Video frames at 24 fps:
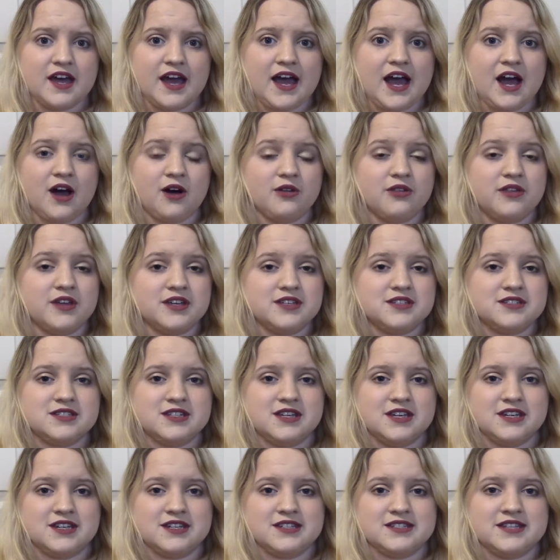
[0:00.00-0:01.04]
how they
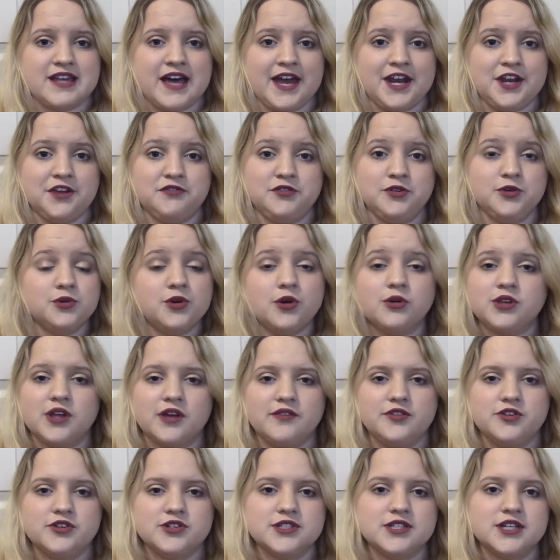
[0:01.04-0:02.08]
see it is that if you don't
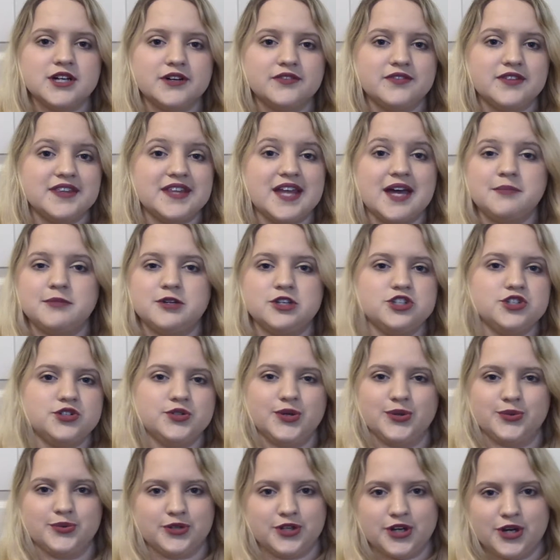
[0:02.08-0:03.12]
love yourself, then that means you
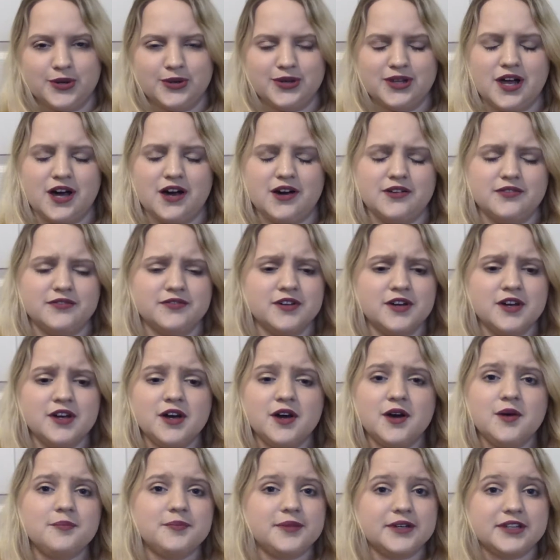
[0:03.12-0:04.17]
don't know love,
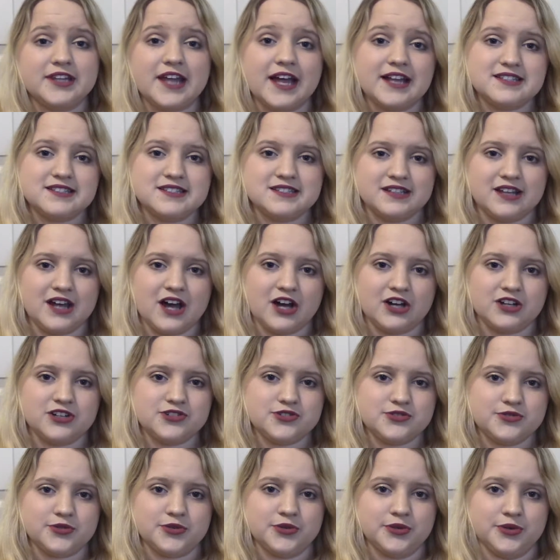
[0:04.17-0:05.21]
but that's not
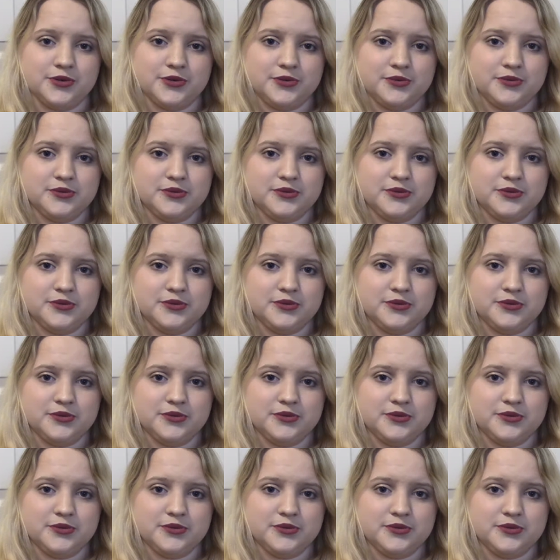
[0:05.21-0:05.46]
true.